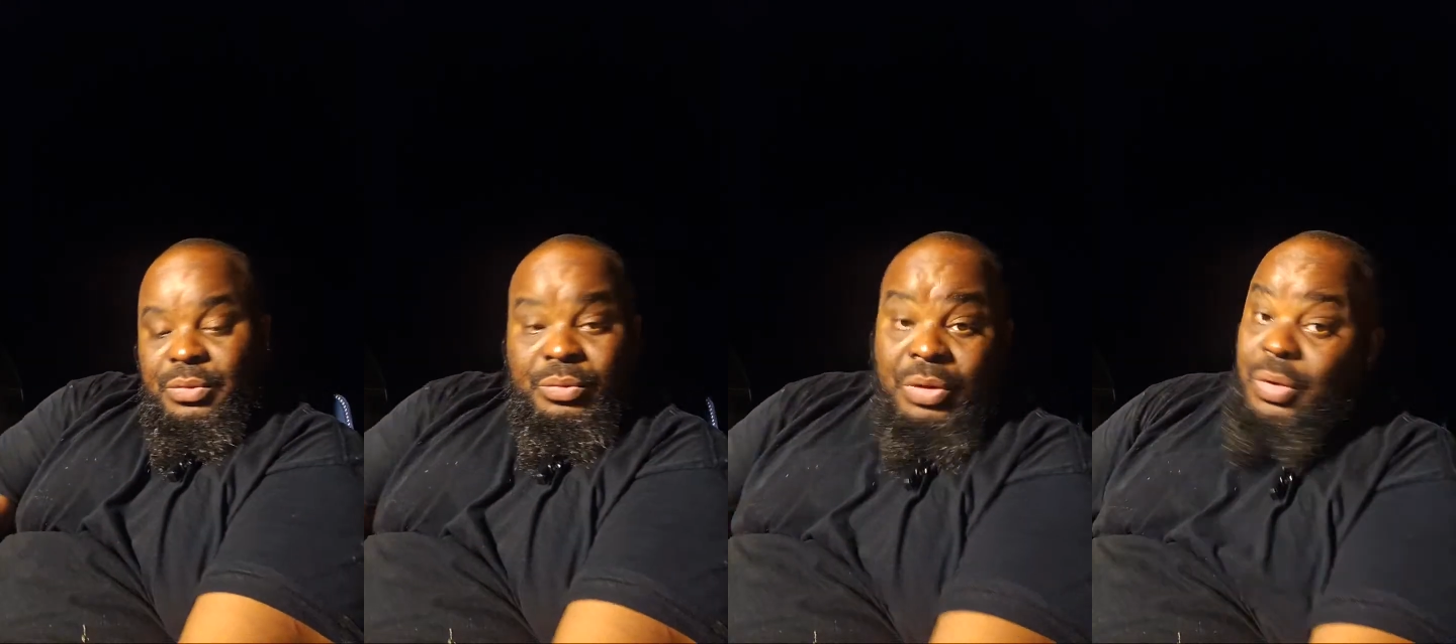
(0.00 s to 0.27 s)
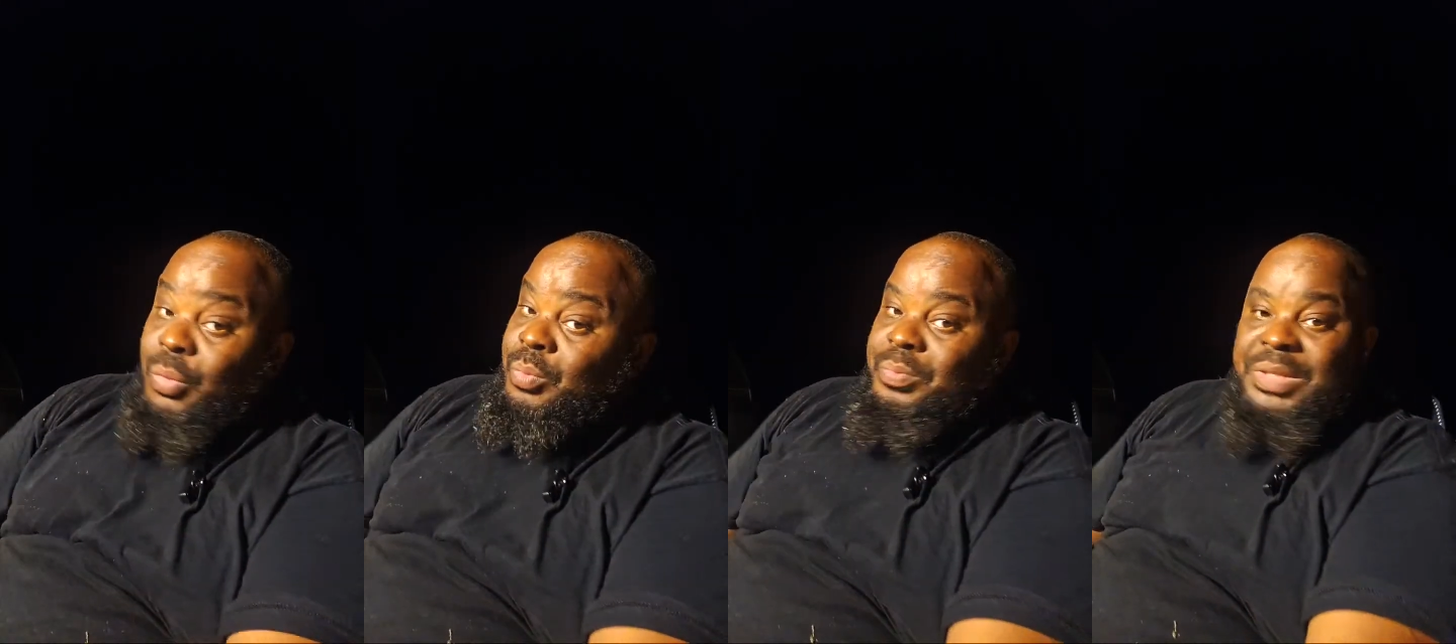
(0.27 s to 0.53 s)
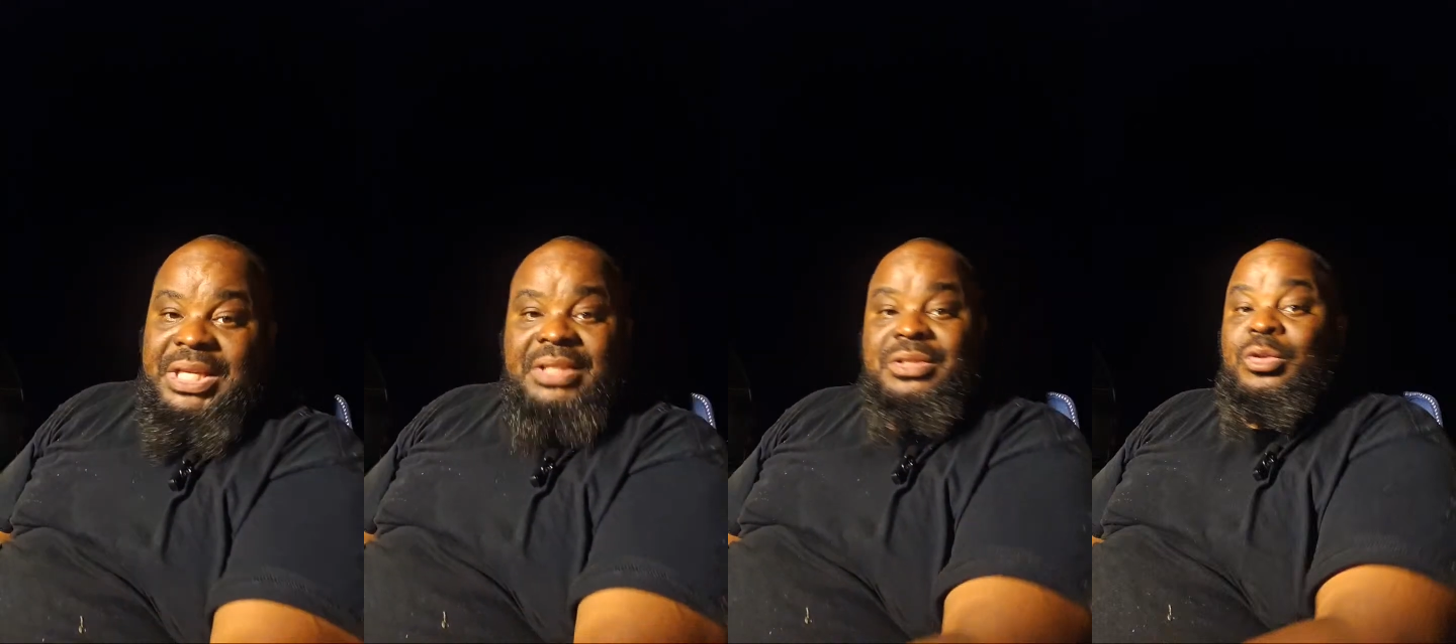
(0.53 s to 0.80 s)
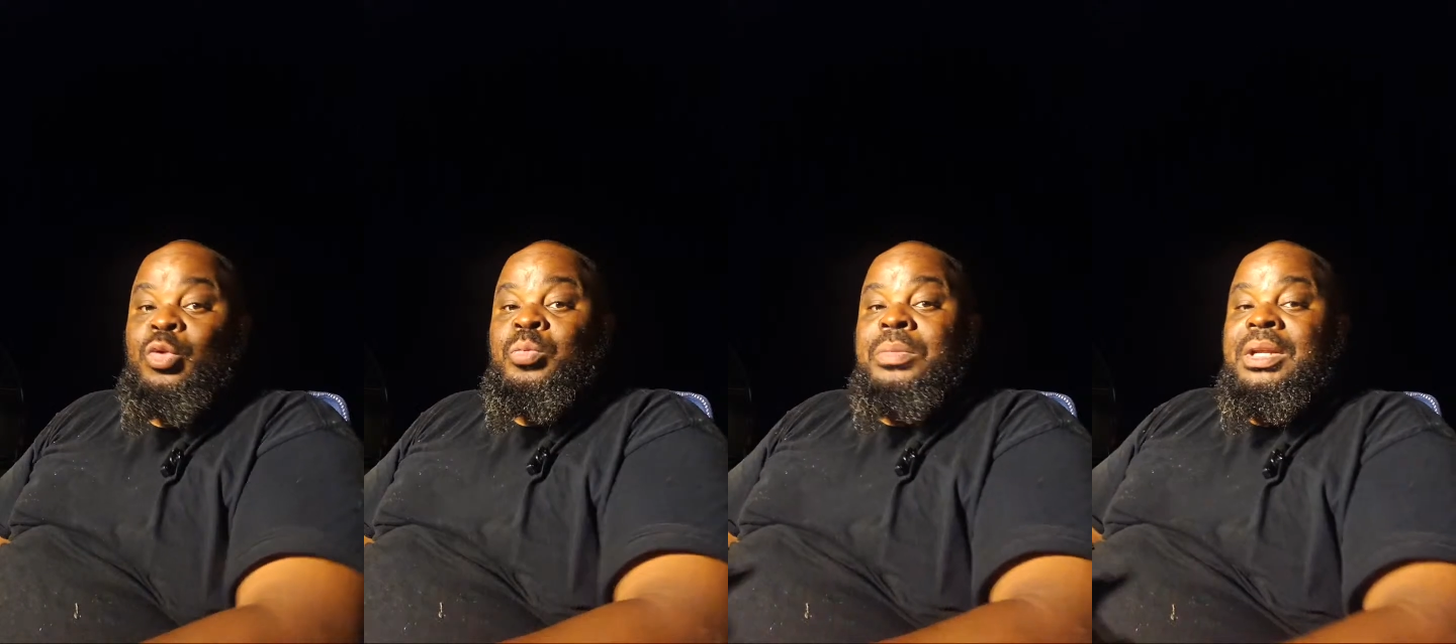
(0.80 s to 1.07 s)
Nope, that's
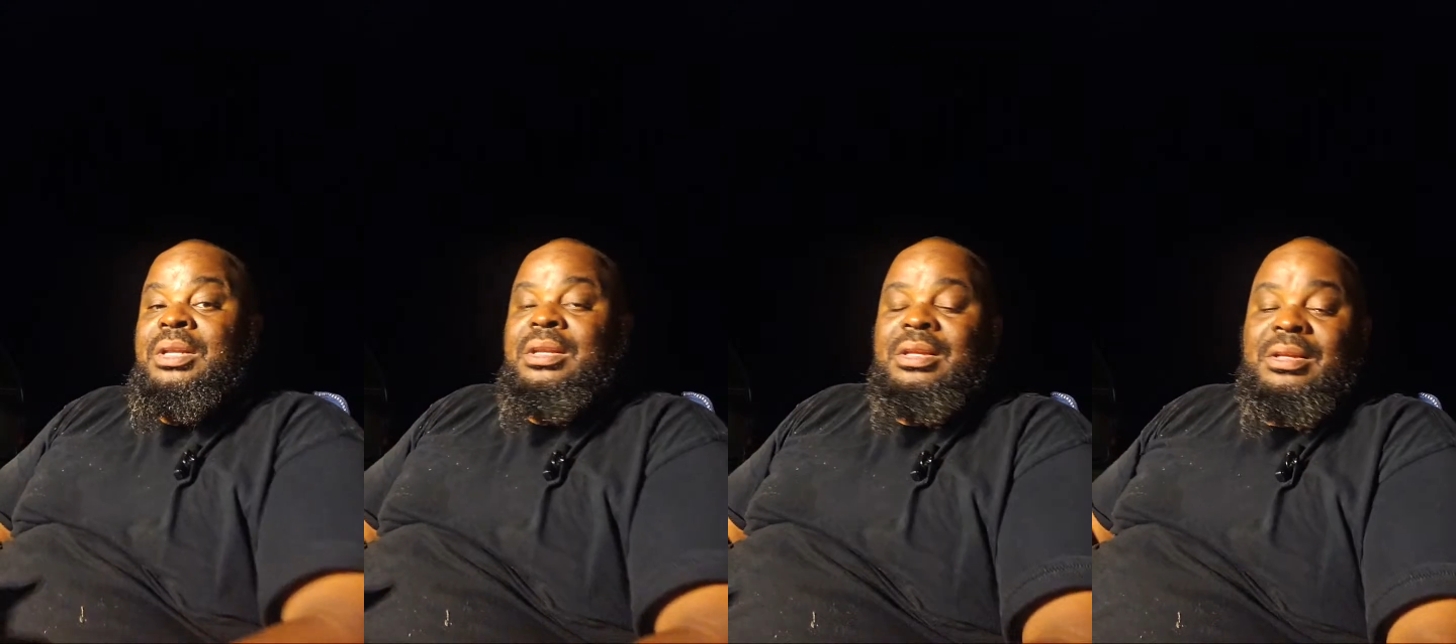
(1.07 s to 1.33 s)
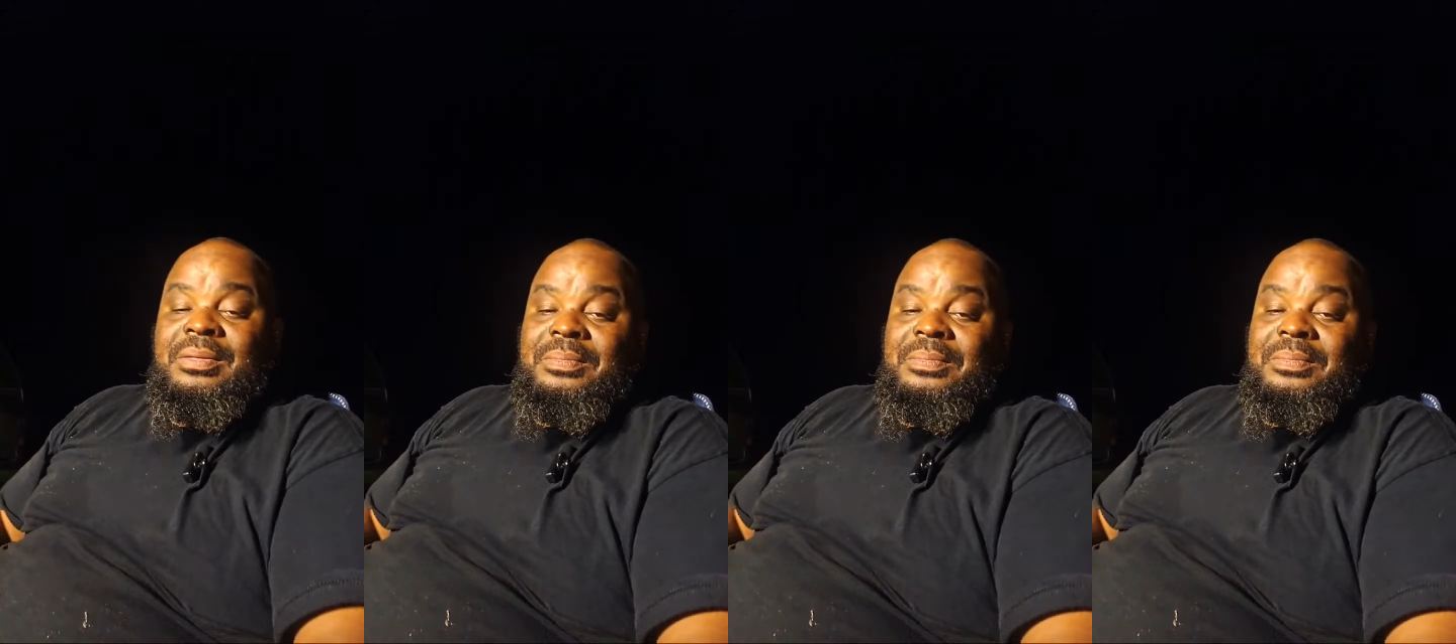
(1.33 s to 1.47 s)
humidity.